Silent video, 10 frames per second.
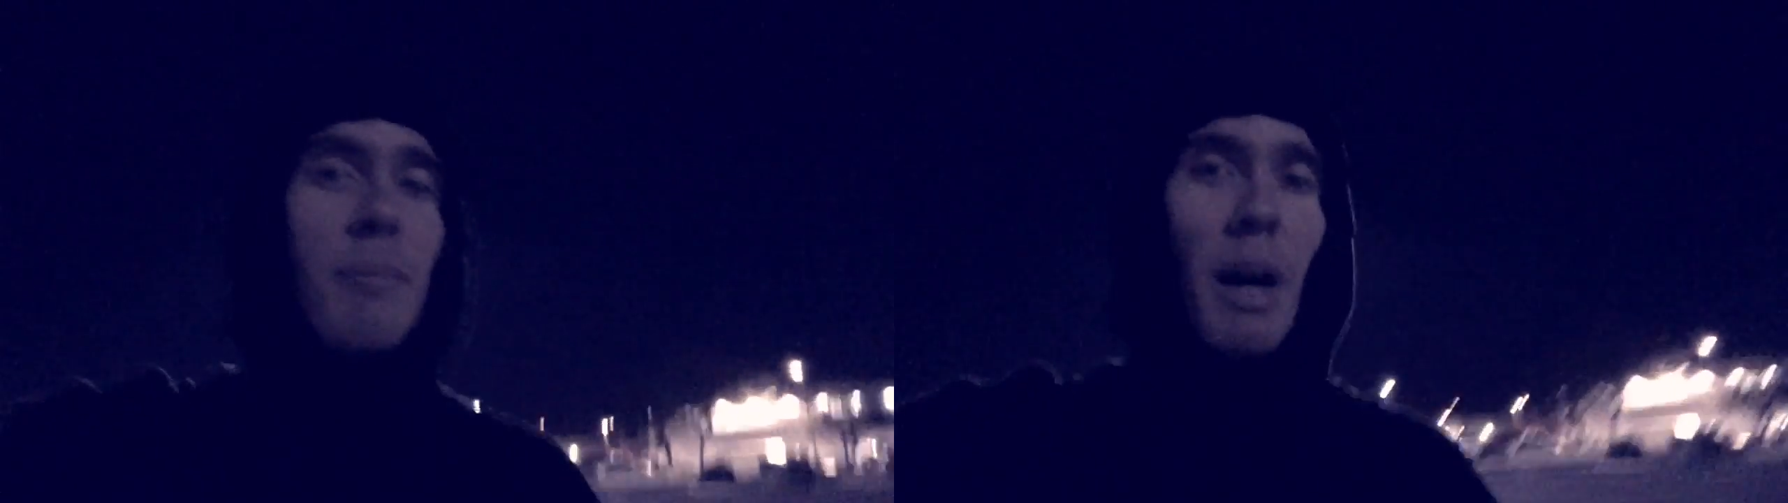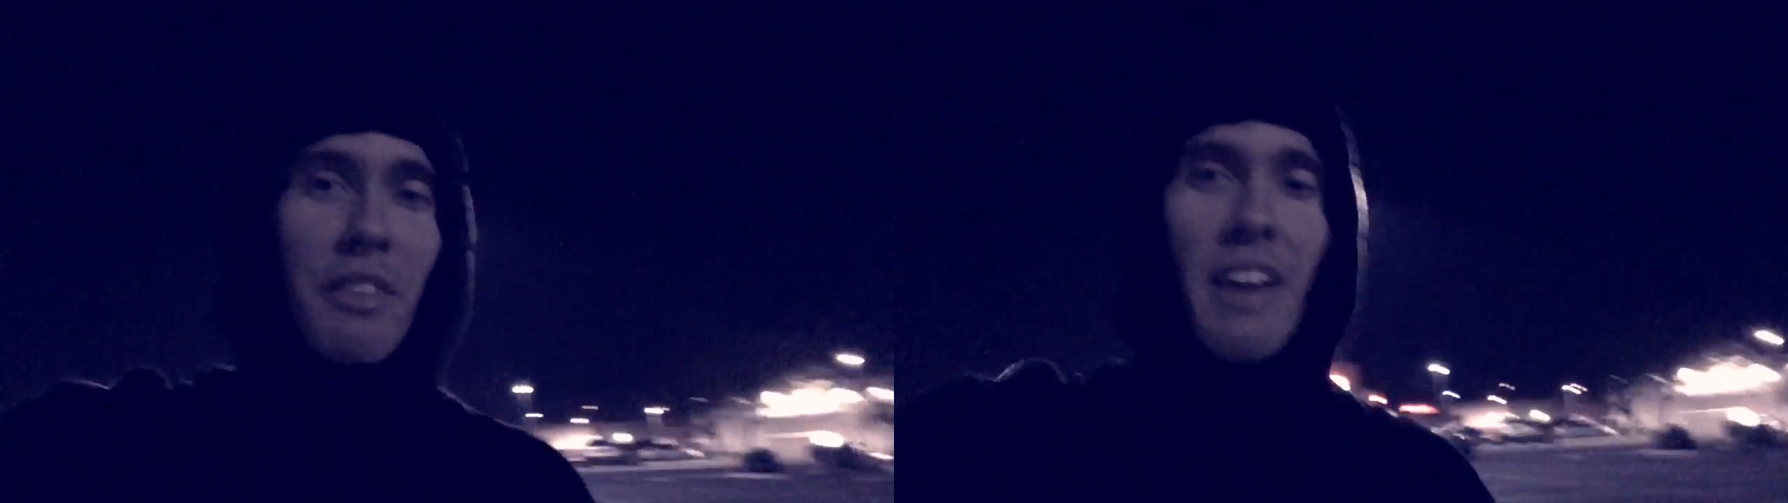
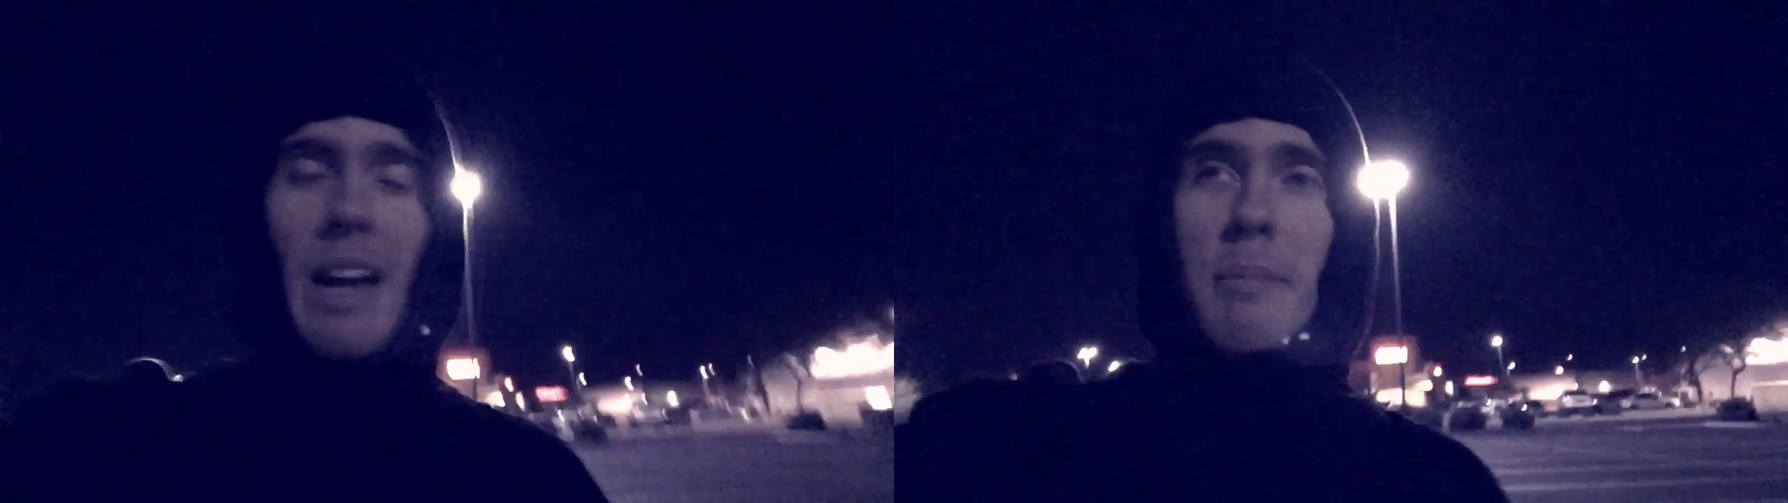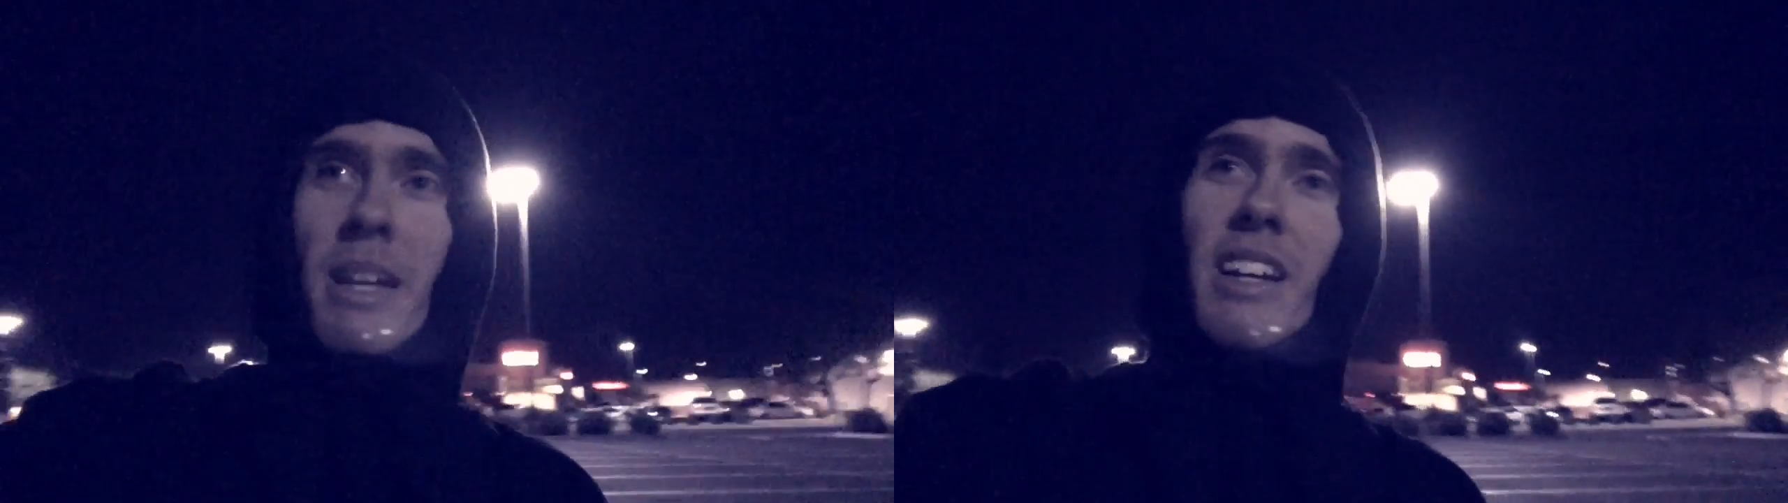about
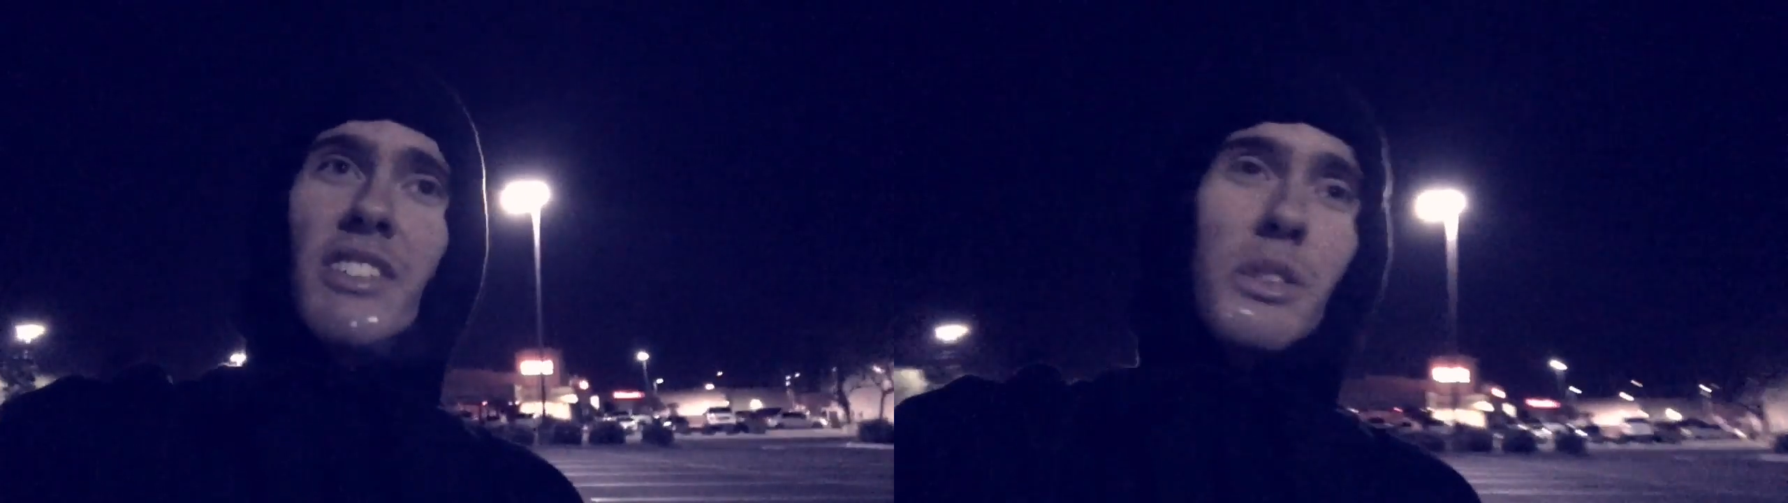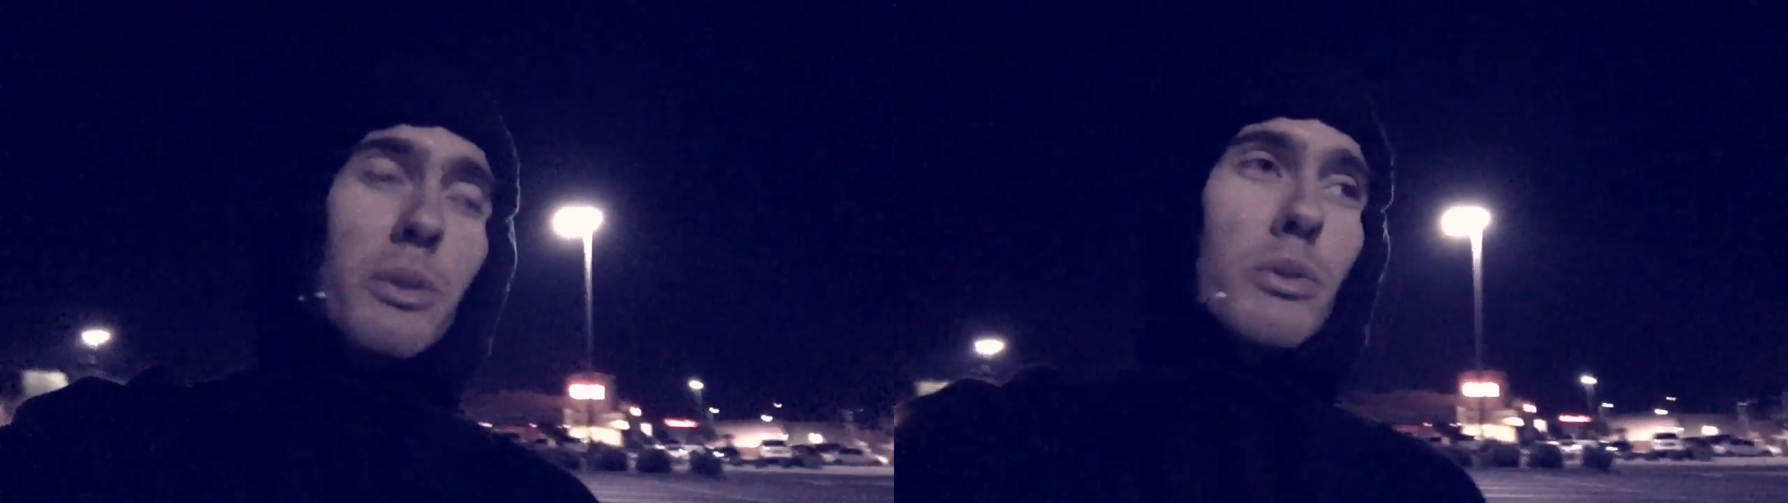that
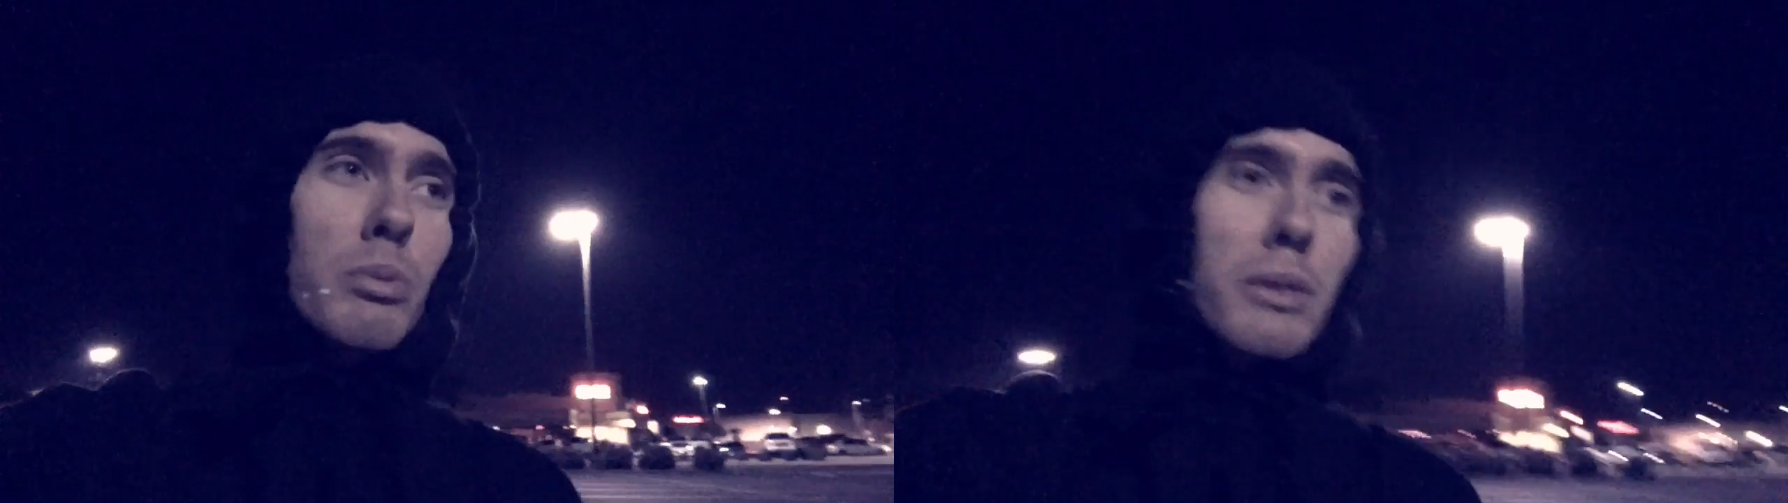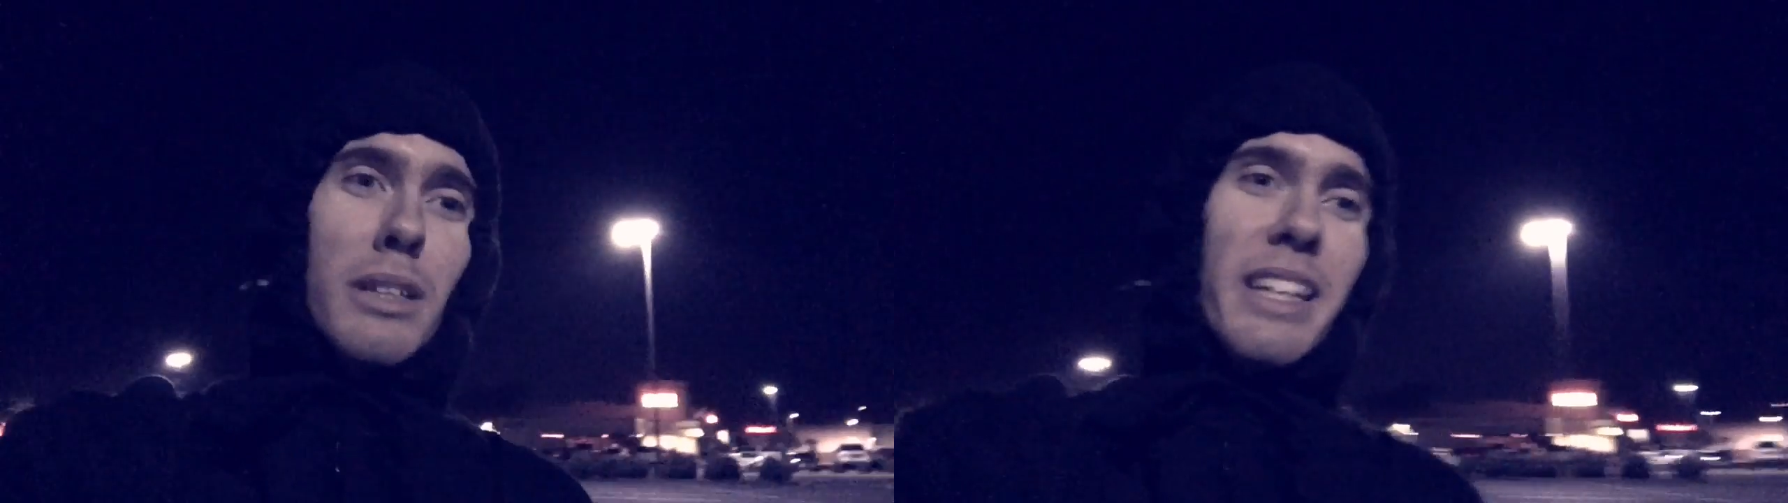because it was
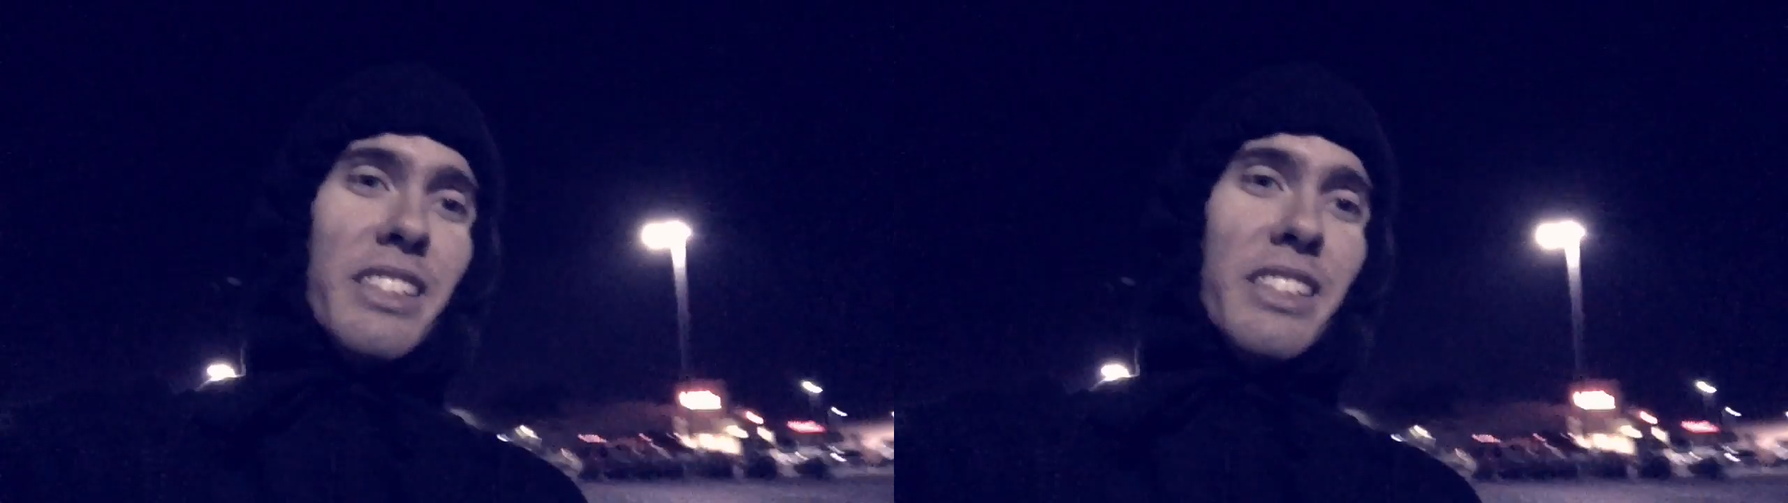really